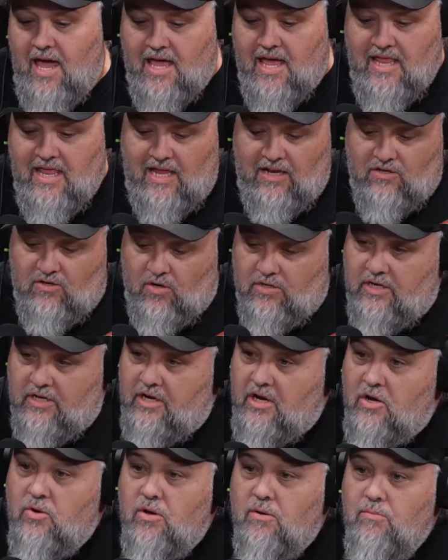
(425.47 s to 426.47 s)
And they turned it
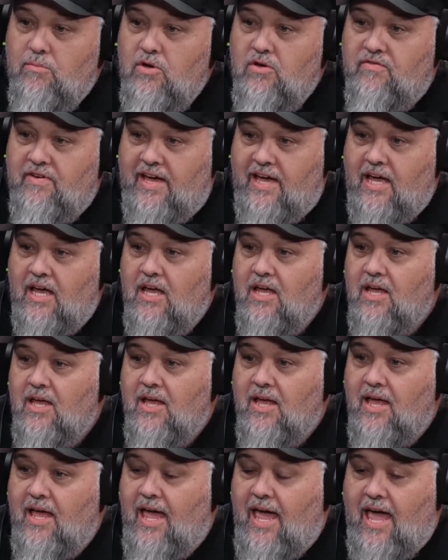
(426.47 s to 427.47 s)
into a movie.
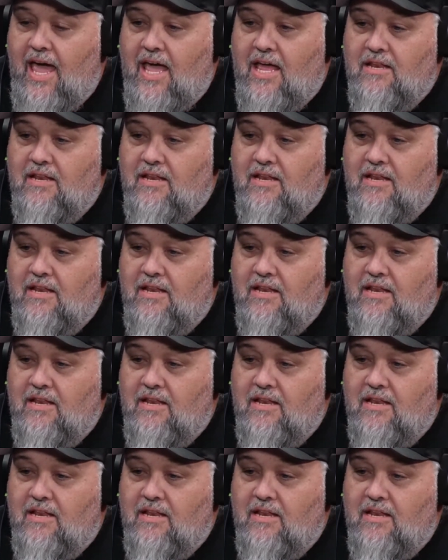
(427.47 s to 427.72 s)
And